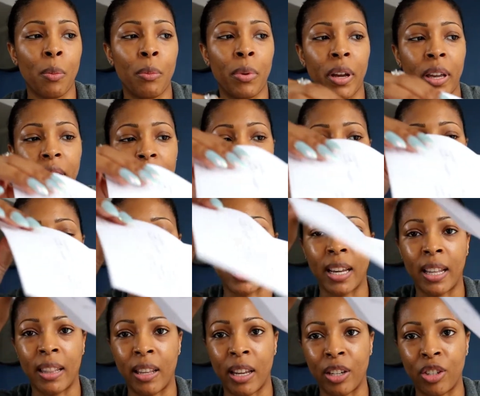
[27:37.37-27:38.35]
But
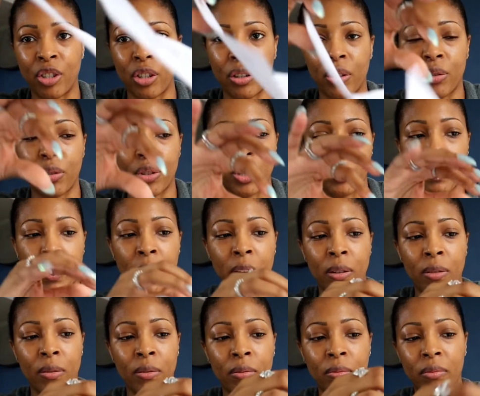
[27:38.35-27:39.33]
instead, they you just
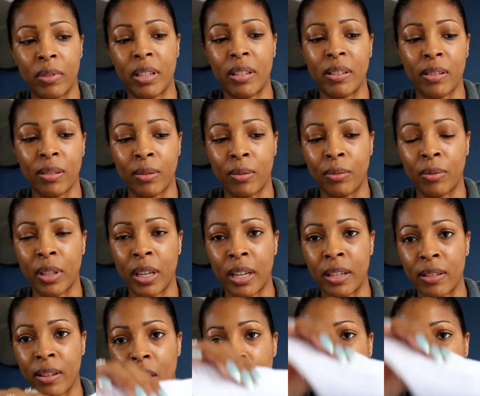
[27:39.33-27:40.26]
peel these little things